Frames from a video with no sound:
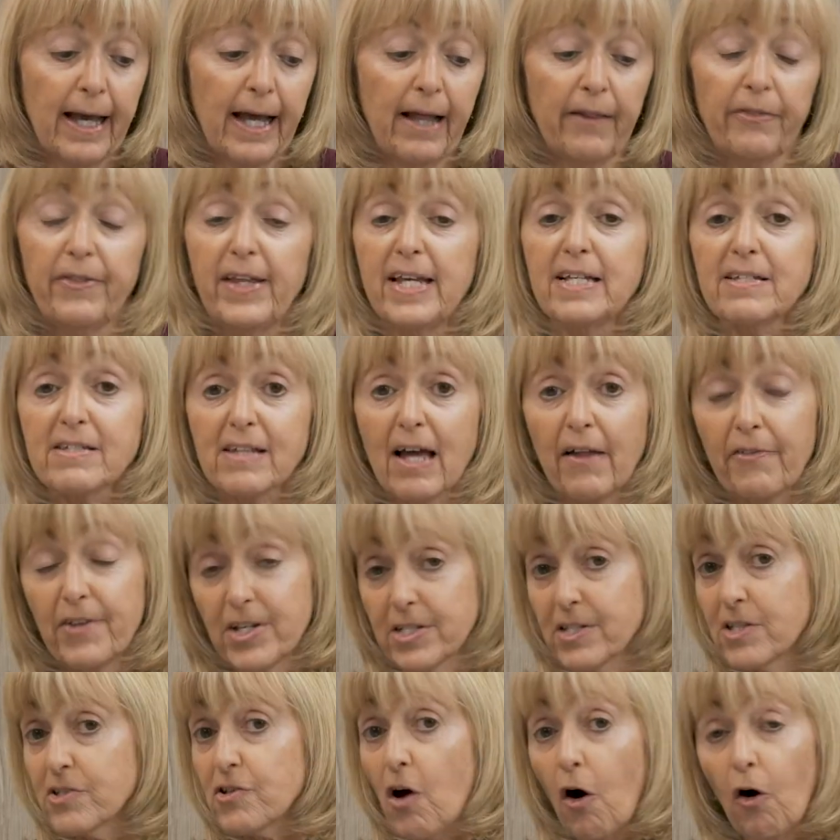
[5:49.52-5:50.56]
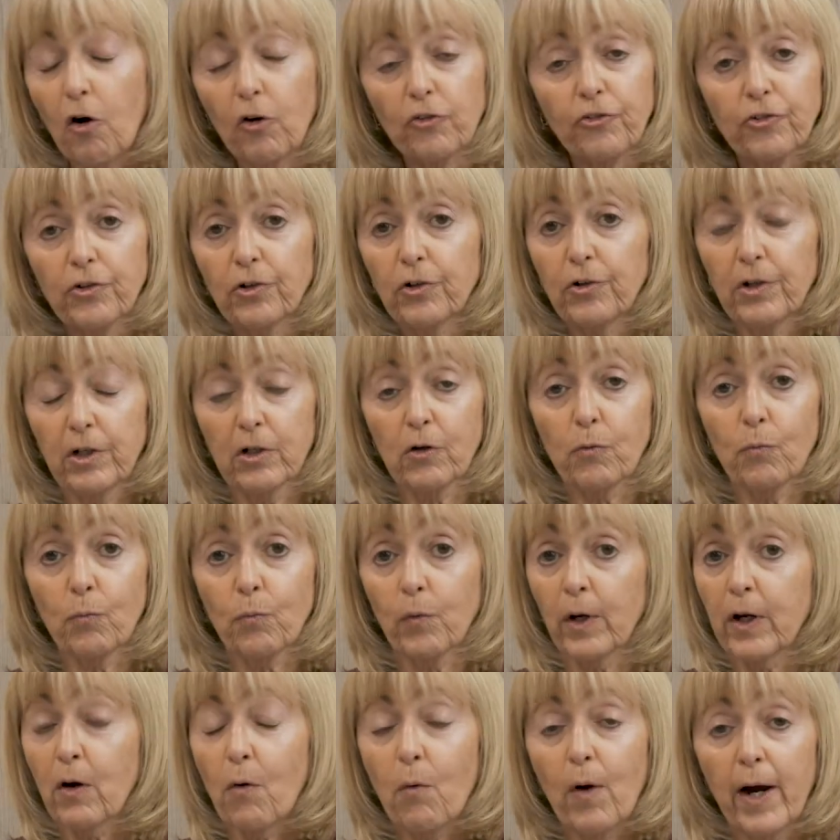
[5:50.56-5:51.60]
This is also going to
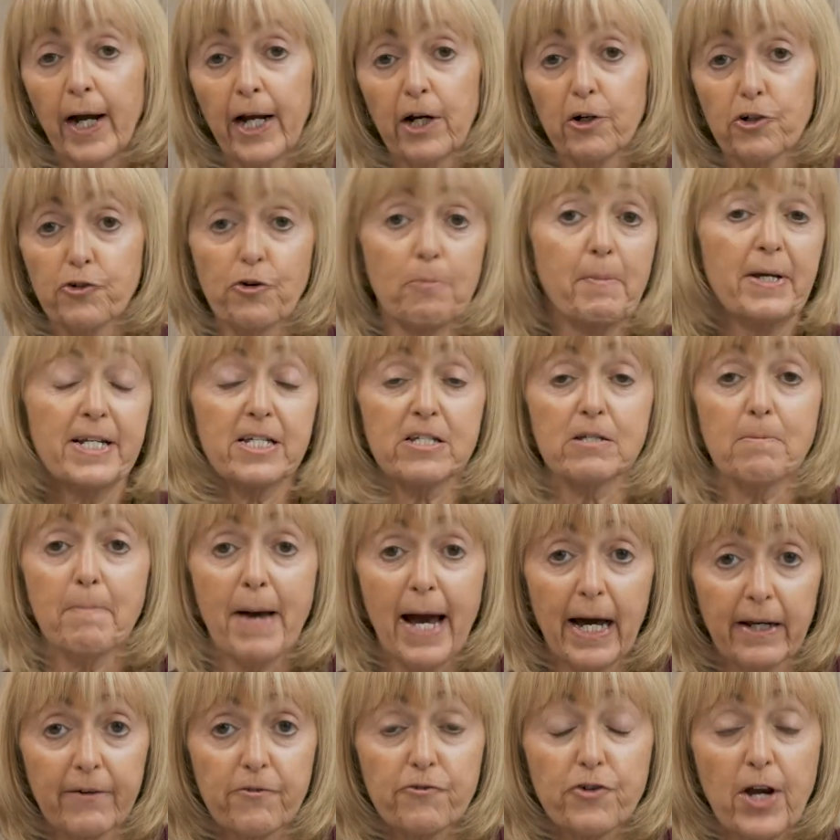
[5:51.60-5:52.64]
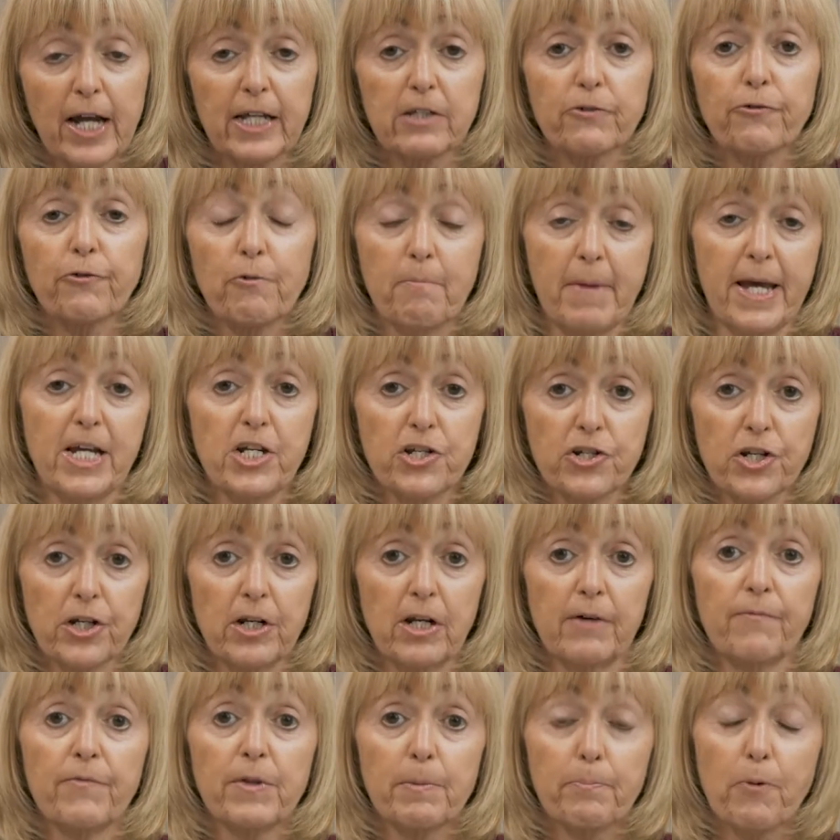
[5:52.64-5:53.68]
require a tremendous amount of transformation
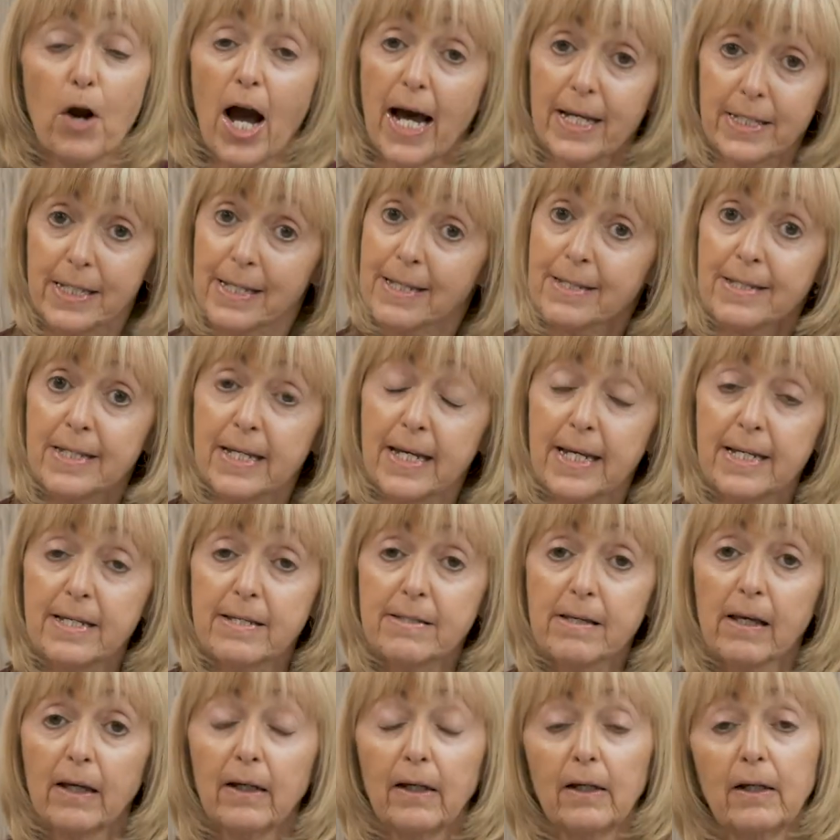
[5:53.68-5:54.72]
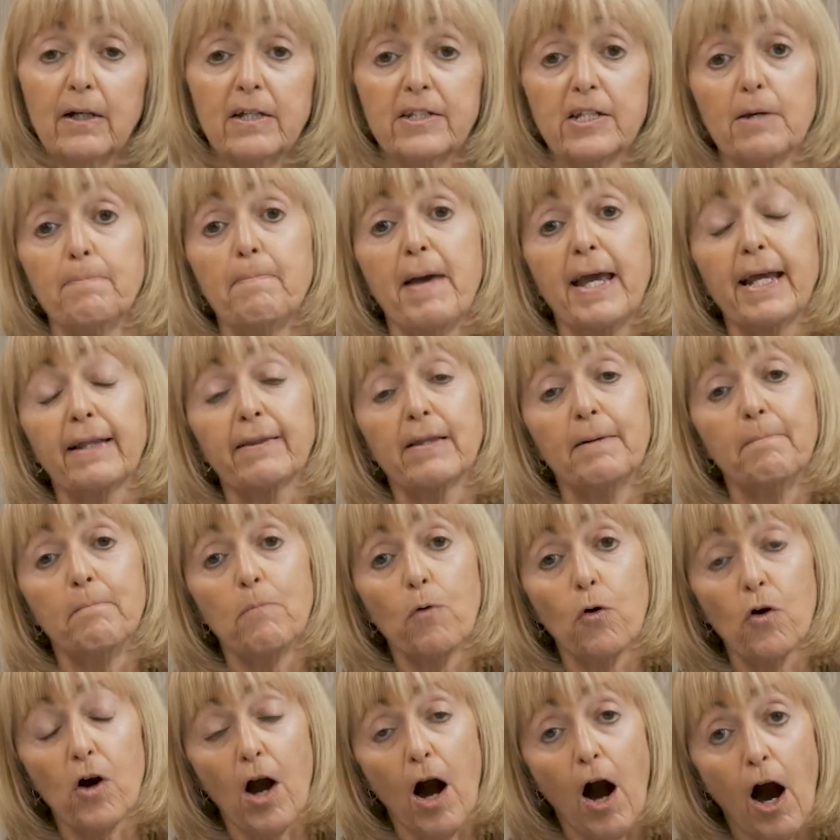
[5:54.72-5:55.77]
of the processes to make them
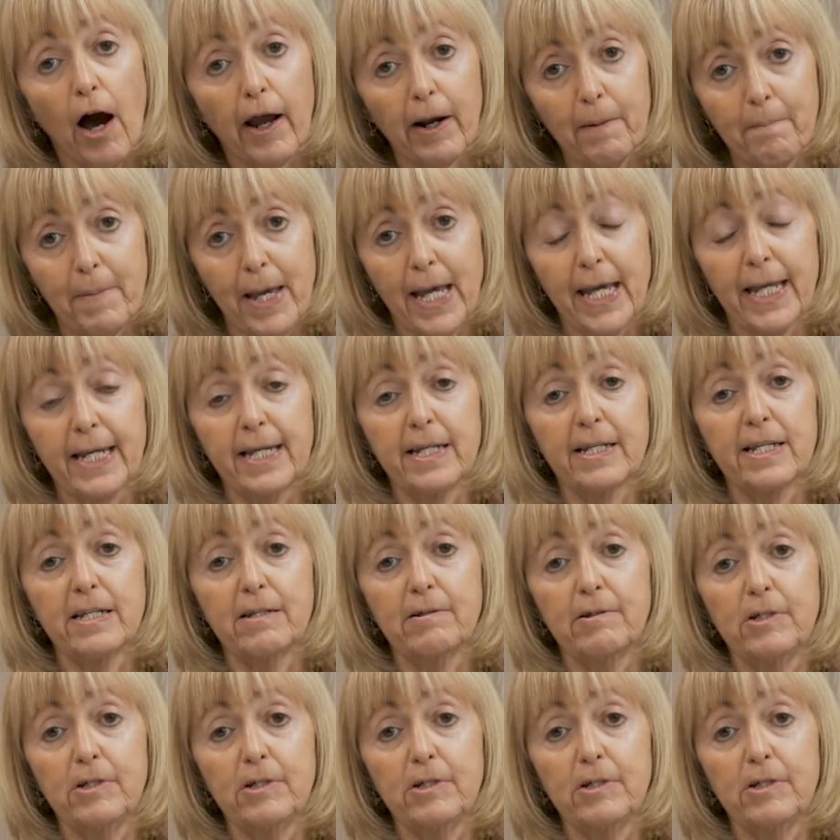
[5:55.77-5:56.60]
more automated,